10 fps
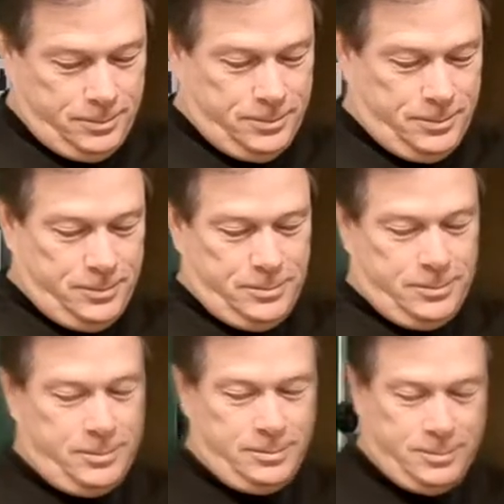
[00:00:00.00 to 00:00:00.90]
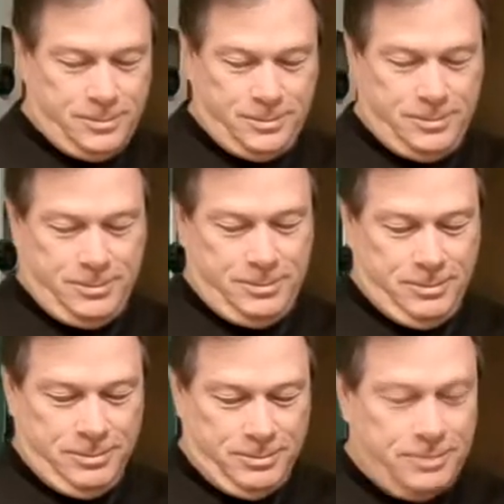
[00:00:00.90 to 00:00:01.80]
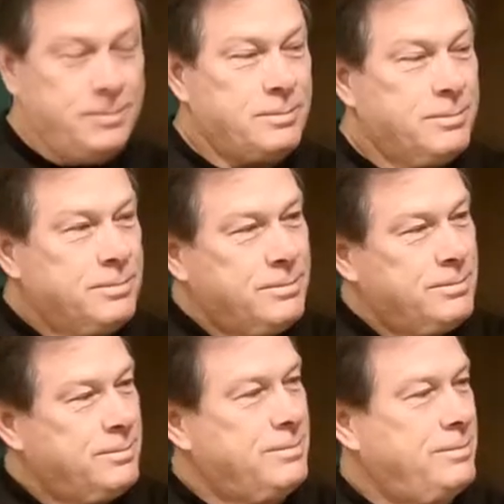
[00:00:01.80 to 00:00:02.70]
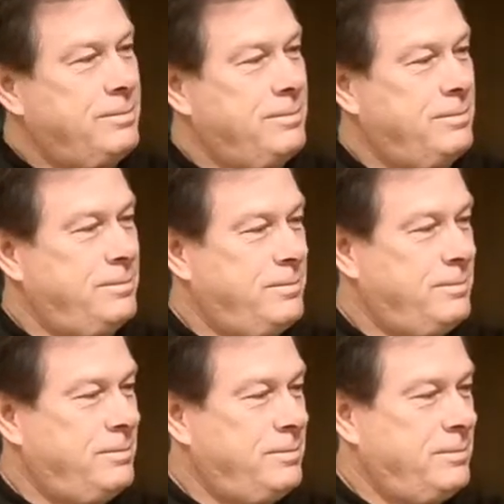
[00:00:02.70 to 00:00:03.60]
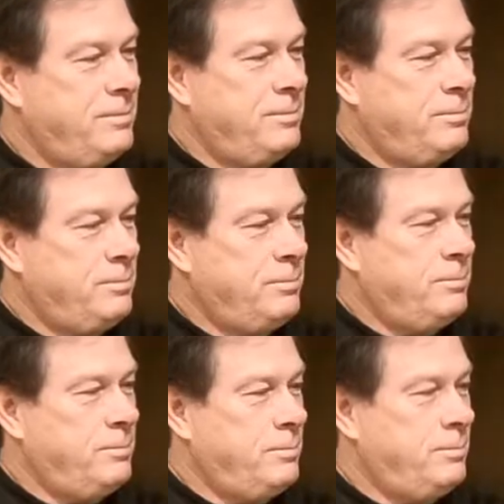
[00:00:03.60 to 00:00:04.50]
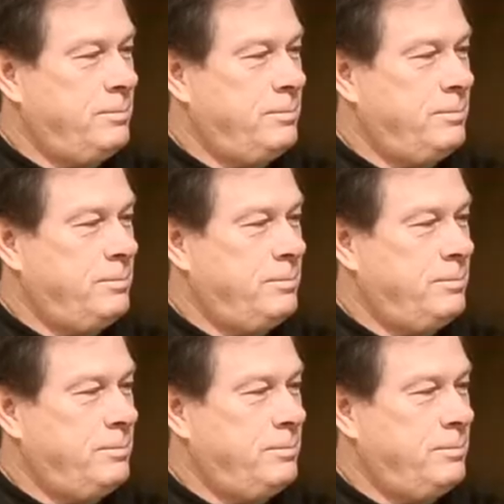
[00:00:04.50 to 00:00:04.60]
This person isn't speaking.